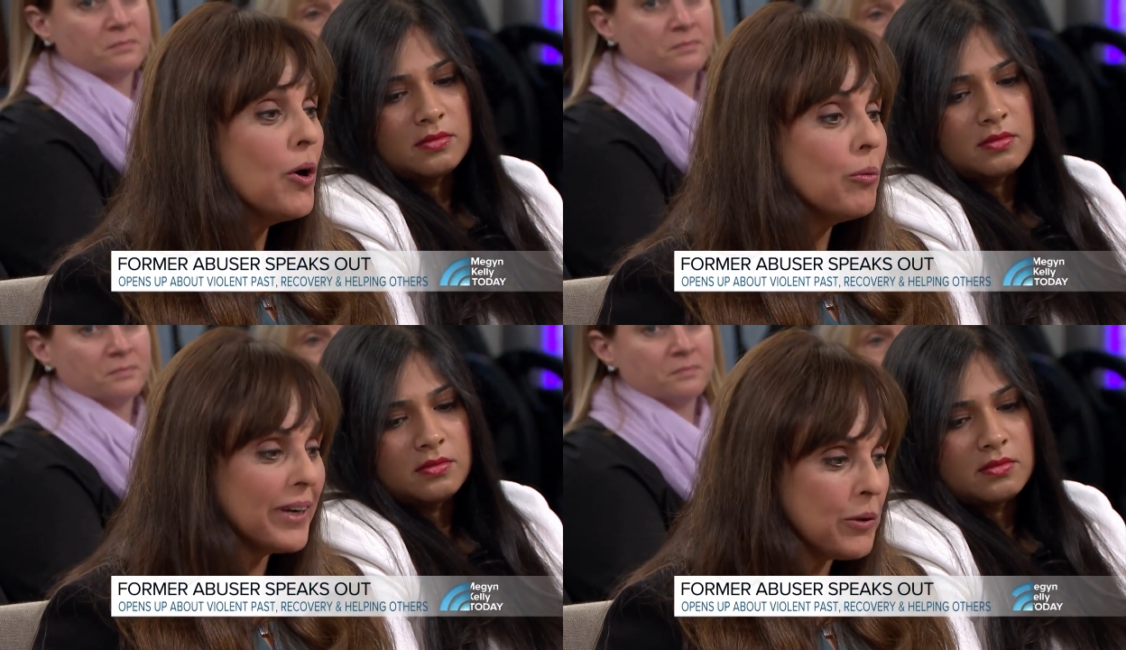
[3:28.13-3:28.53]

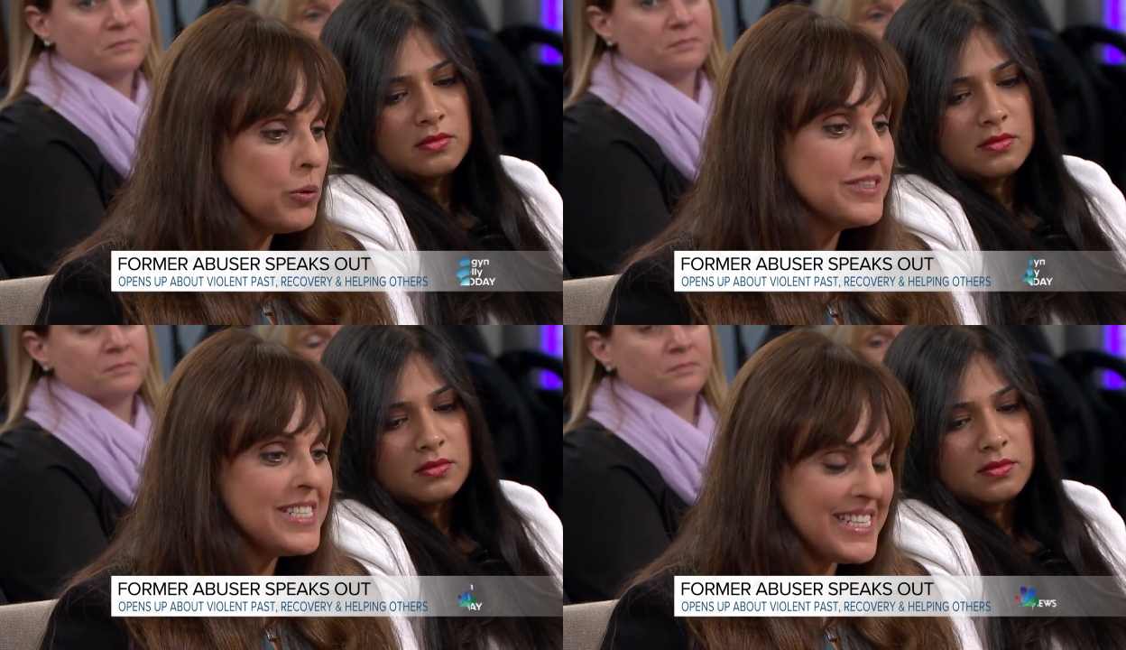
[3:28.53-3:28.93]
Speaker 1: What I
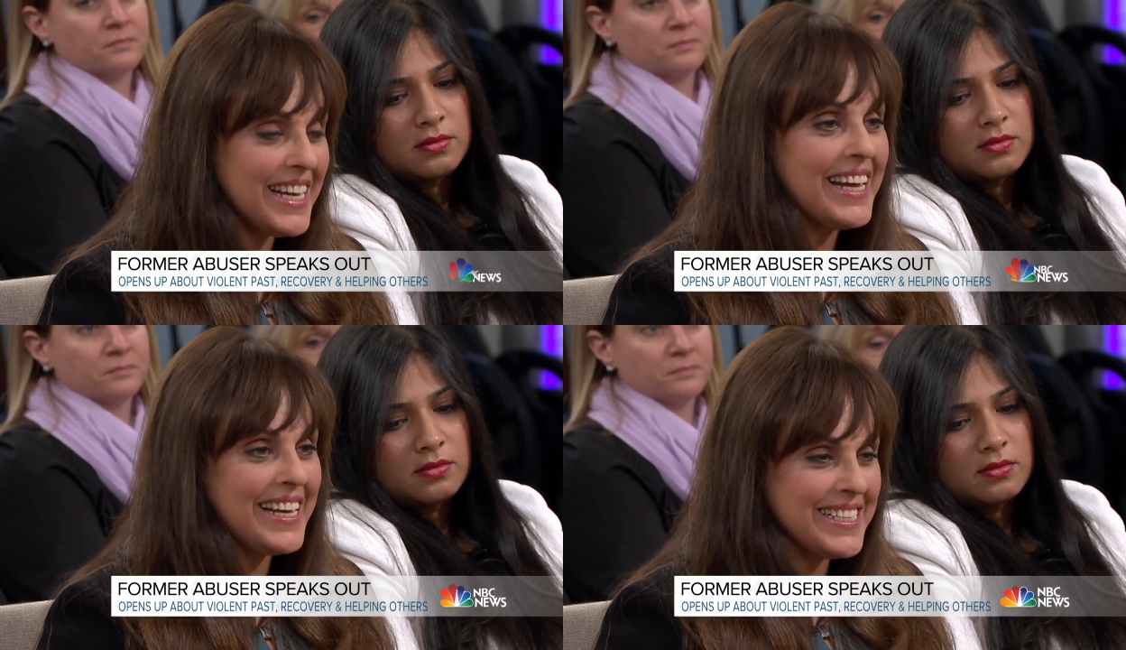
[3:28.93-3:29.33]
would
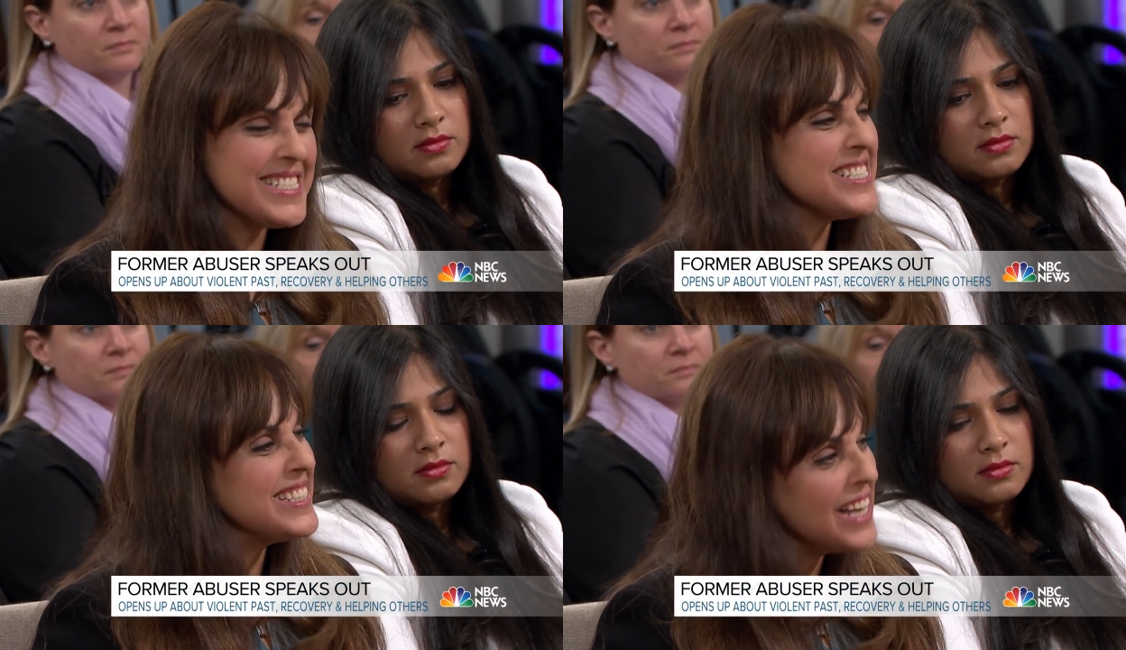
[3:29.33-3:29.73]
say is
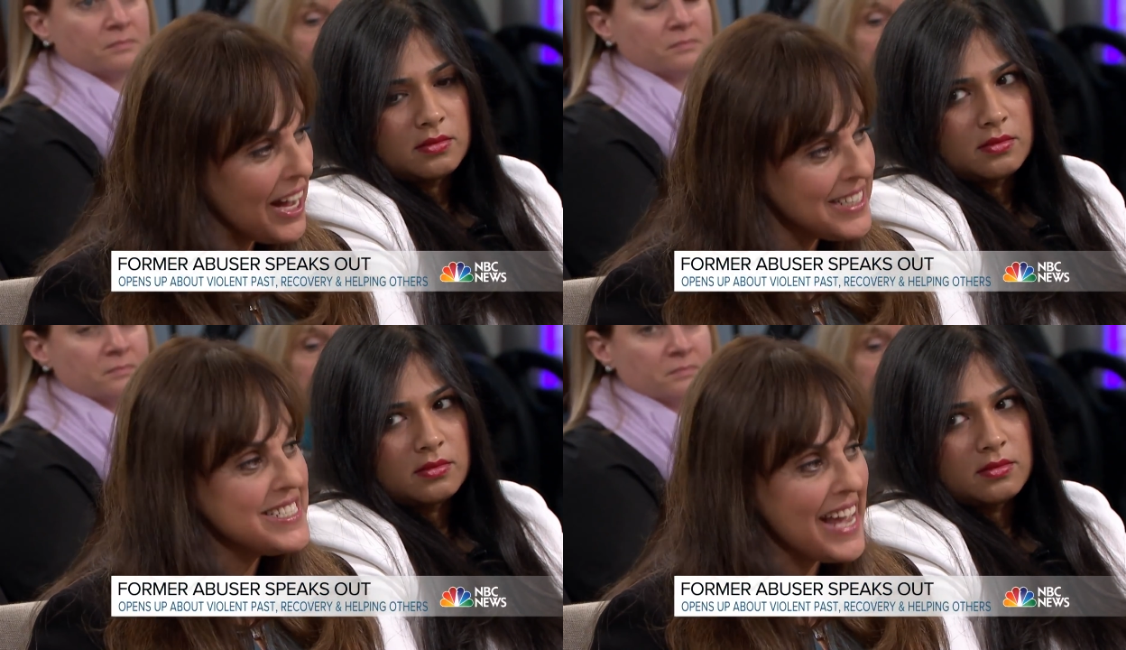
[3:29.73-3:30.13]
to
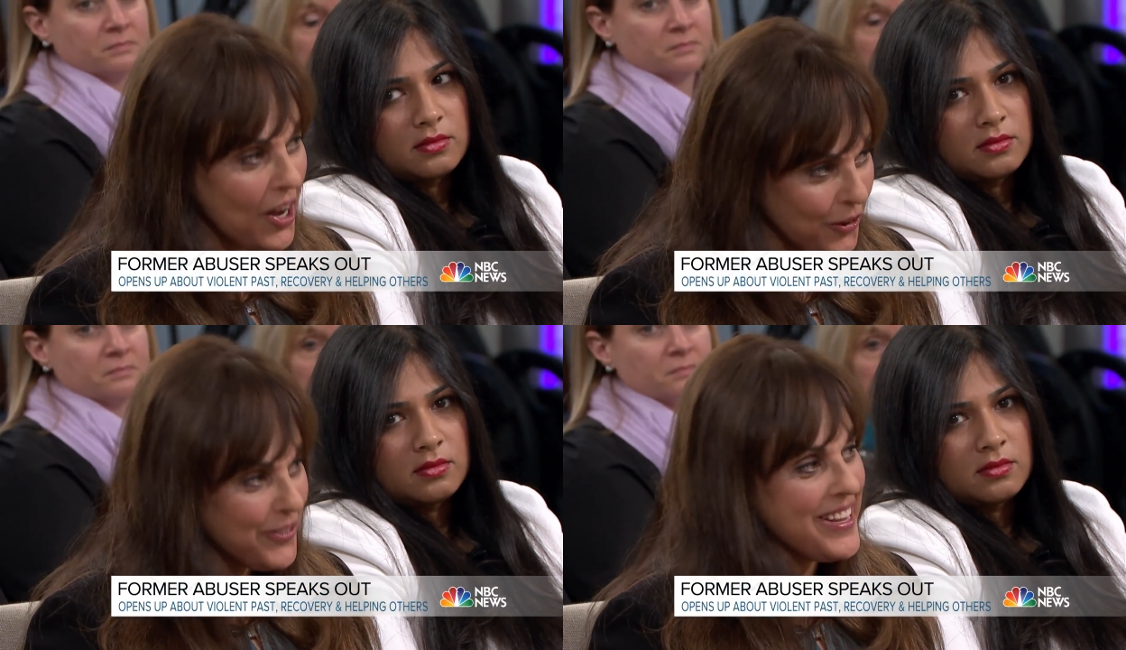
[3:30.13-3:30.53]
not
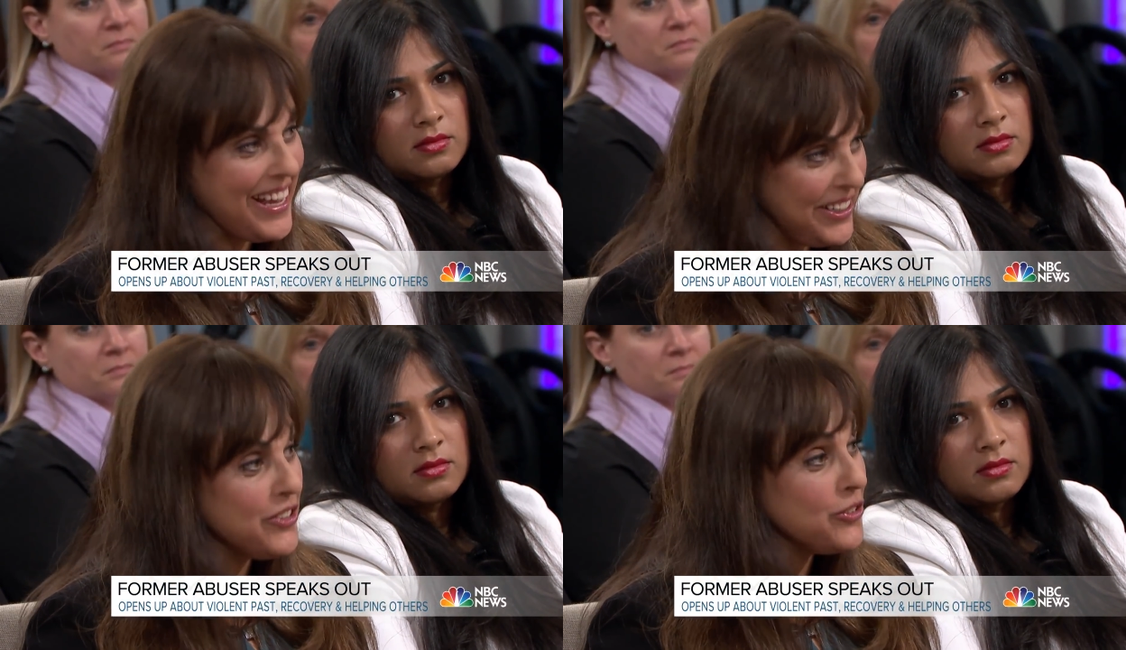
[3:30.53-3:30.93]
doubt
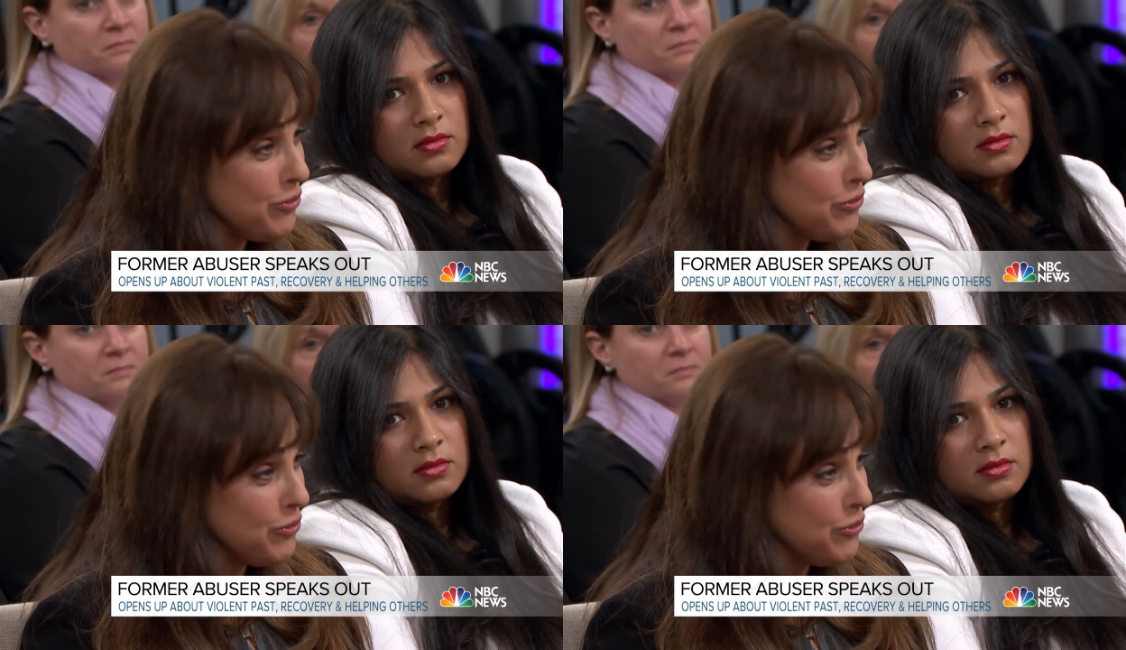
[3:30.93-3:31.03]
that inner